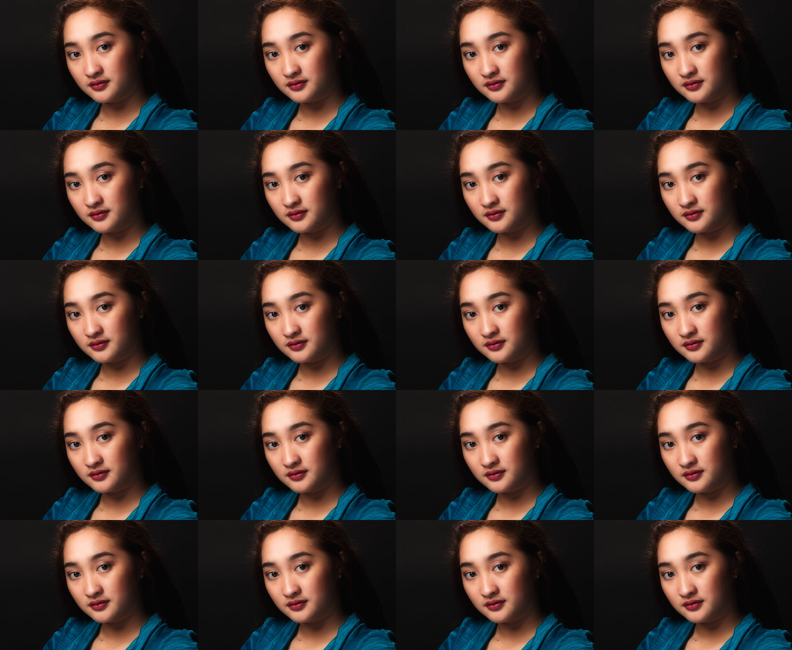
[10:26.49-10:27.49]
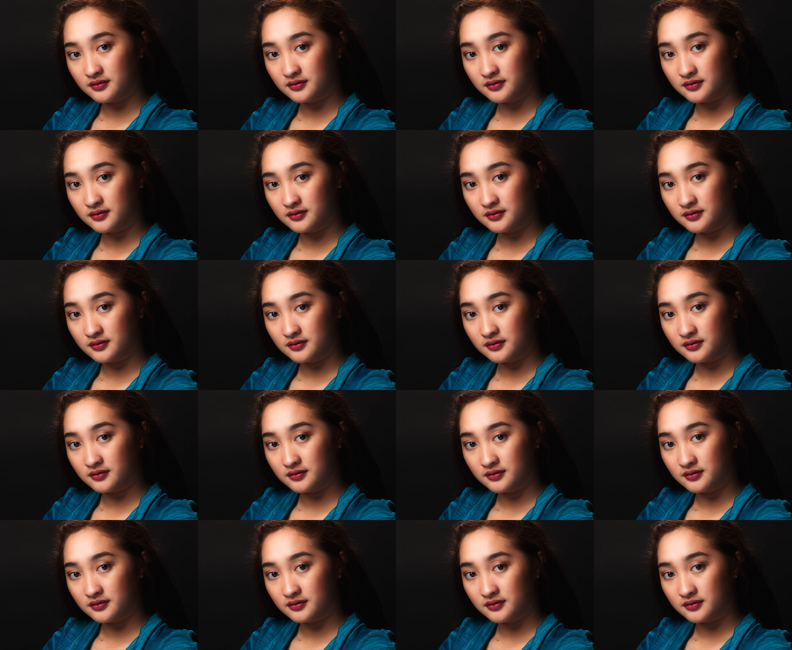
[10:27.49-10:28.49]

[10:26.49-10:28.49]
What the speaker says: Nothing is said.